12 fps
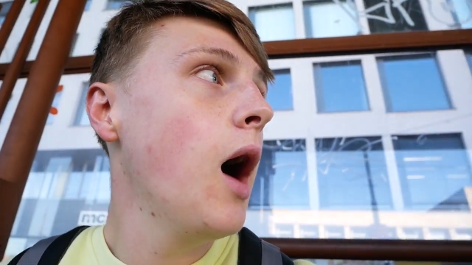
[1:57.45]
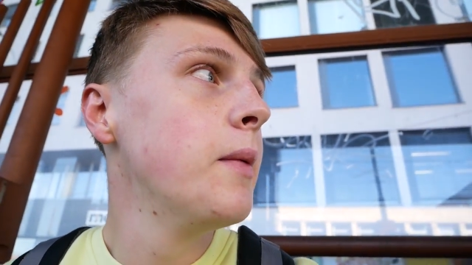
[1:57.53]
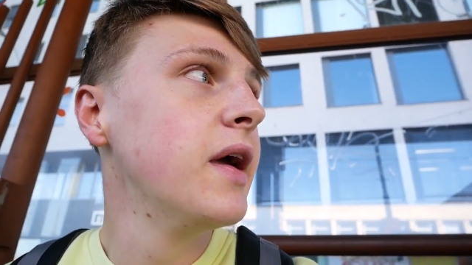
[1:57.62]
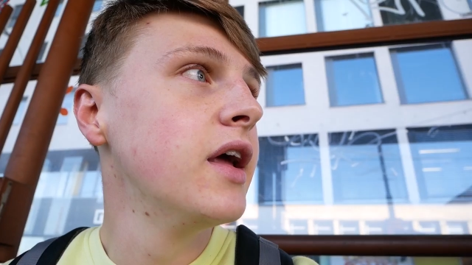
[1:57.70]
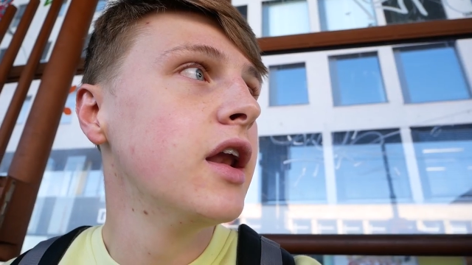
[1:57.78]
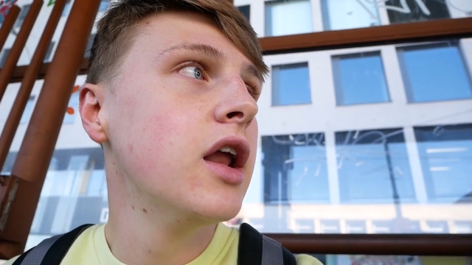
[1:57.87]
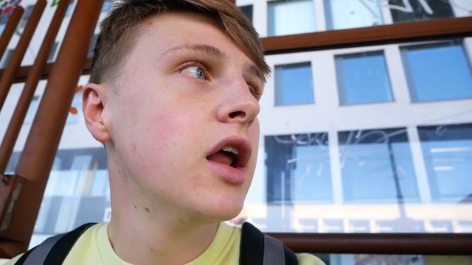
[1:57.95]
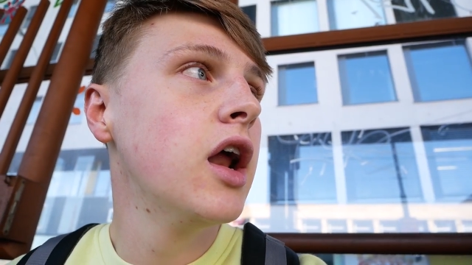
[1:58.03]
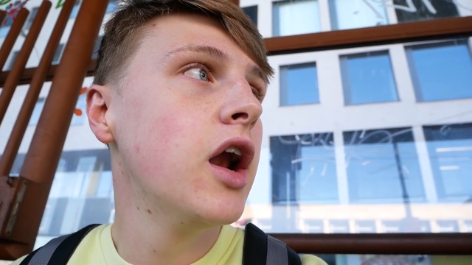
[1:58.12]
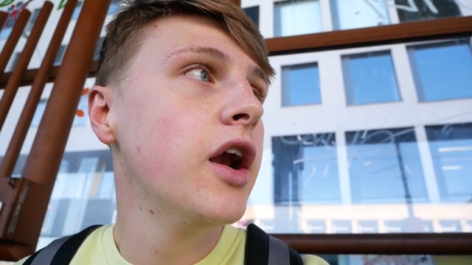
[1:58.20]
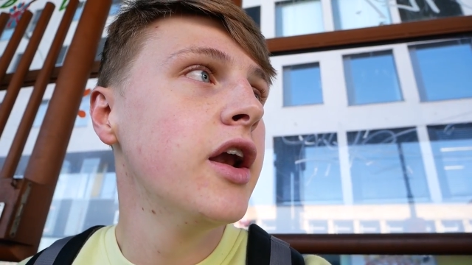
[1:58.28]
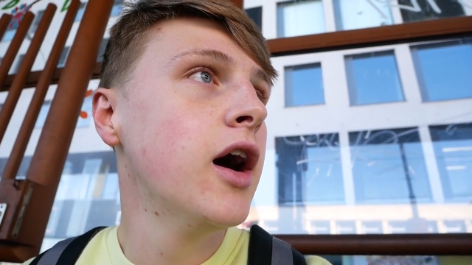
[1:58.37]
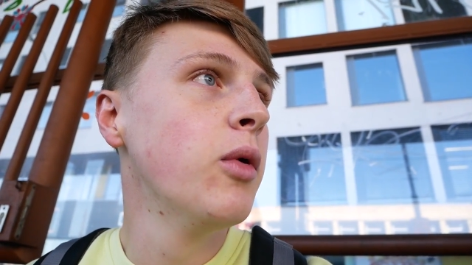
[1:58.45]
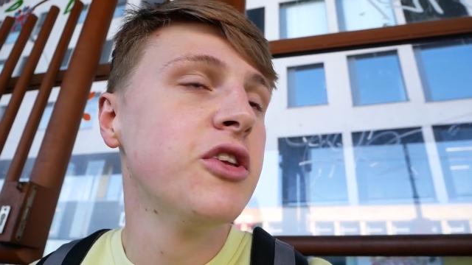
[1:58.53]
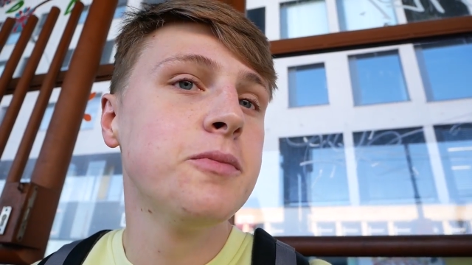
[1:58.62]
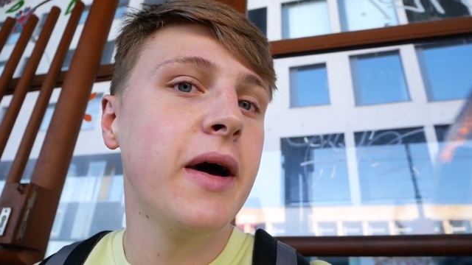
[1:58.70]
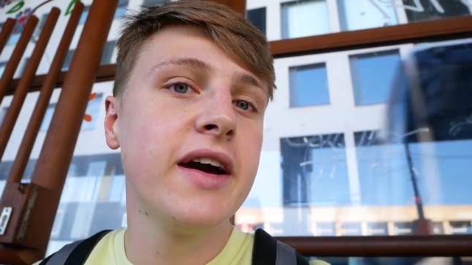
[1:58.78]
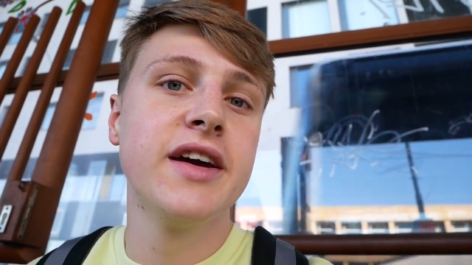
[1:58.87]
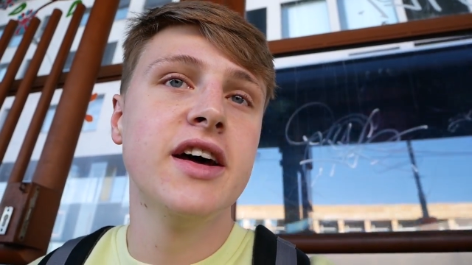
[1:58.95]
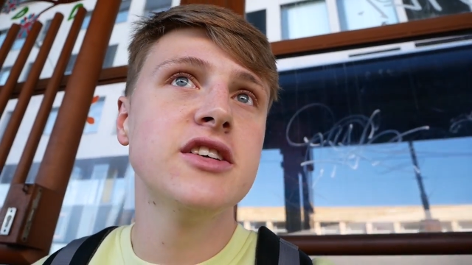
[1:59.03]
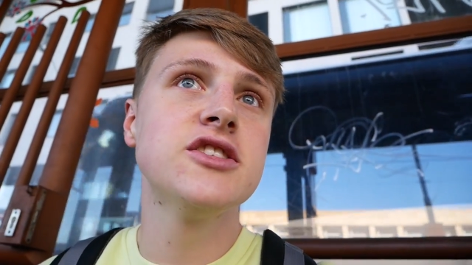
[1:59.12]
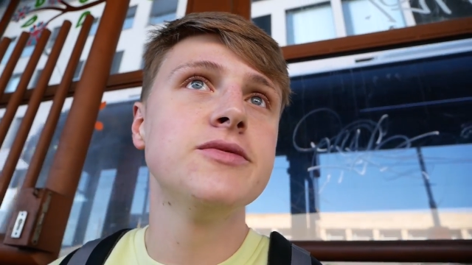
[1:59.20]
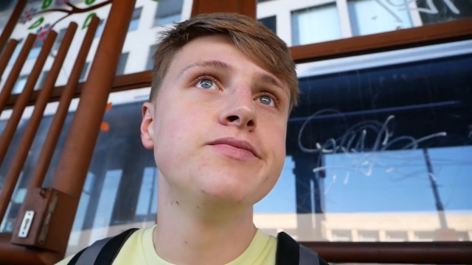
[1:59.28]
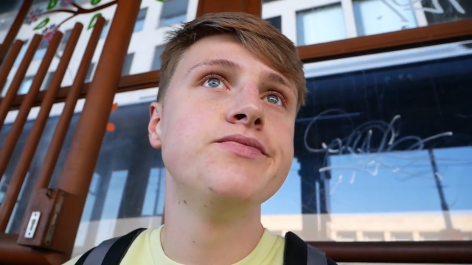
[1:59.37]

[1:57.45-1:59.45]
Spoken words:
I mean, no one's backing us.